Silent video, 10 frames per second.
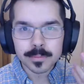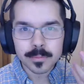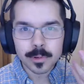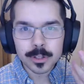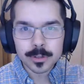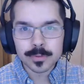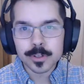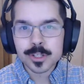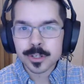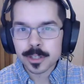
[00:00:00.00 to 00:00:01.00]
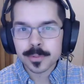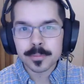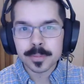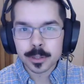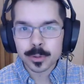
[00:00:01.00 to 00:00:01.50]
when you first heard
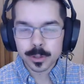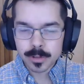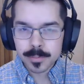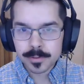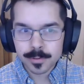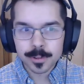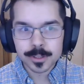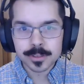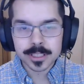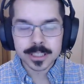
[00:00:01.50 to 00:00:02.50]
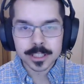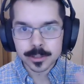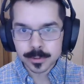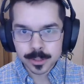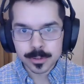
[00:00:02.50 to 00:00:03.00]
about Bitcoin, or right before you did, and
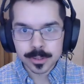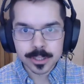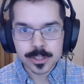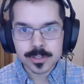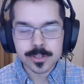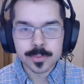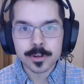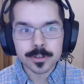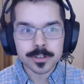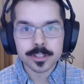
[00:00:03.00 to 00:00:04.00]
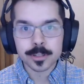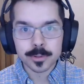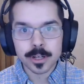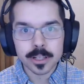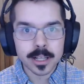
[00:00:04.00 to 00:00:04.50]
you were doing this poker thing, you
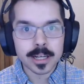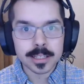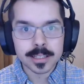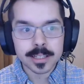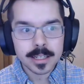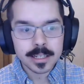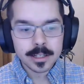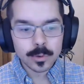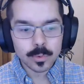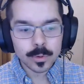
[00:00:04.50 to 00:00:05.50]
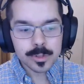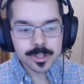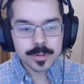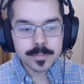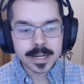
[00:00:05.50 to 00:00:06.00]
were online. What
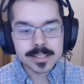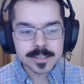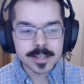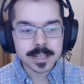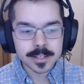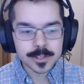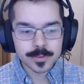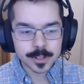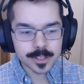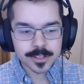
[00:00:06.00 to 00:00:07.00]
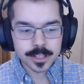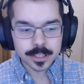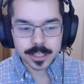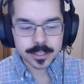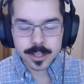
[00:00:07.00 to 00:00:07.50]
was your mindset as far as
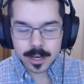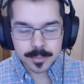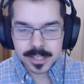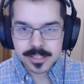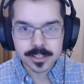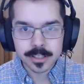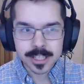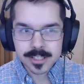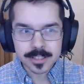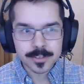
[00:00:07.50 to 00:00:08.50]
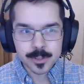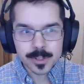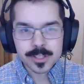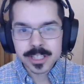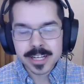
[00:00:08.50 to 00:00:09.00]
like economics and all that stuff? Because
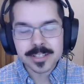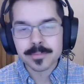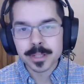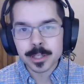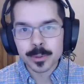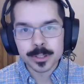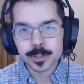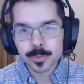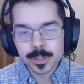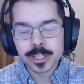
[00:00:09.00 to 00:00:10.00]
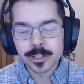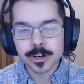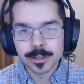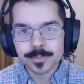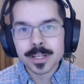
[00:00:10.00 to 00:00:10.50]
once you get into Bitcoin, you really
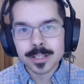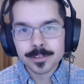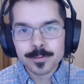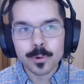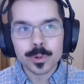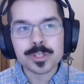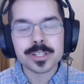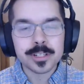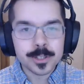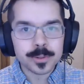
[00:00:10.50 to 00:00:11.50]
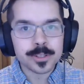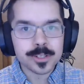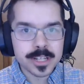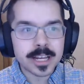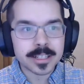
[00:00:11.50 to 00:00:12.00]
are forced into
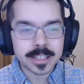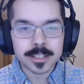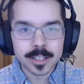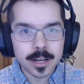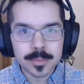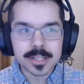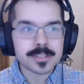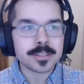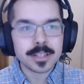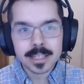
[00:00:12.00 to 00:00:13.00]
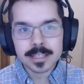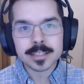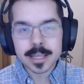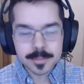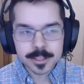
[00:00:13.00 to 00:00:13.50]
understanding economics and
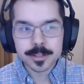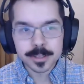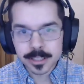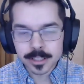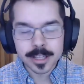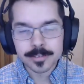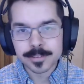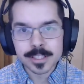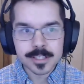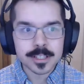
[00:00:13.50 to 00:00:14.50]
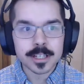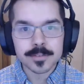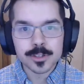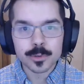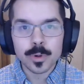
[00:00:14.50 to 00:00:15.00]
game theory and all that fun
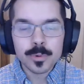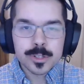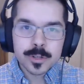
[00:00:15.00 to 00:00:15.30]
stuff. So what was your